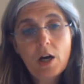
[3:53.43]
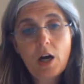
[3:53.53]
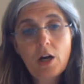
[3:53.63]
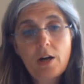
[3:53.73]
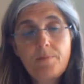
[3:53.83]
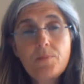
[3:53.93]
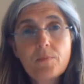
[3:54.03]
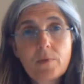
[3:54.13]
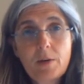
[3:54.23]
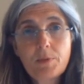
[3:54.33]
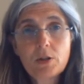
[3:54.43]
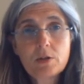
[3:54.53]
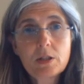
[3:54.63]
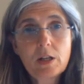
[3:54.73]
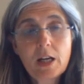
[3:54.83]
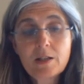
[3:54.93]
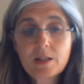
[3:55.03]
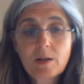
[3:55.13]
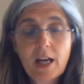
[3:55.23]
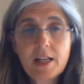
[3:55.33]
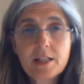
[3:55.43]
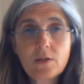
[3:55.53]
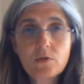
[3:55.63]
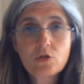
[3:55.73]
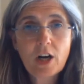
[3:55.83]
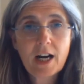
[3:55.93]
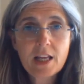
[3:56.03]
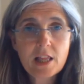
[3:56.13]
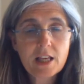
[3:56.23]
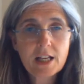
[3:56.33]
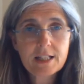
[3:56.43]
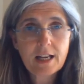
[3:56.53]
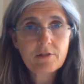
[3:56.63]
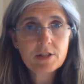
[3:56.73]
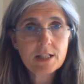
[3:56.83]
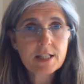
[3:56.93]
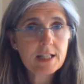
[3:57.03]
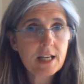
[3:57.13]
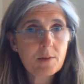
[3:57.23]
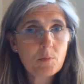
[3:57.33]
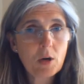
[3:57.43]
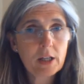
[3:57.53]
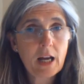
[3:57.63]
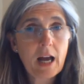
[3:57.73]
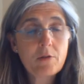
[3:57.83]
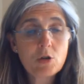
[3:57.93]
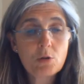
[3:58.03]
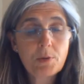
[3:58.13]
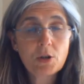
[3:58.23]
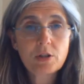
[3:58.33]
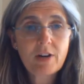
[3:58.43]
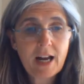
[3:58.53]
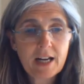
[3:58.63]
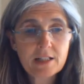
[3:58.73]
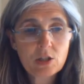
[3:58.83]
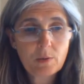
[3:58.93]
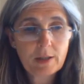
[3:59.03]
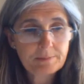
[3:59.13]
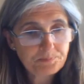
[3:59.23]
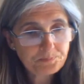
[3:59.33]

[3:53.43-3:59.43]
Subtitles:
But it's a case of trying things out and seeing how your body reacts to it.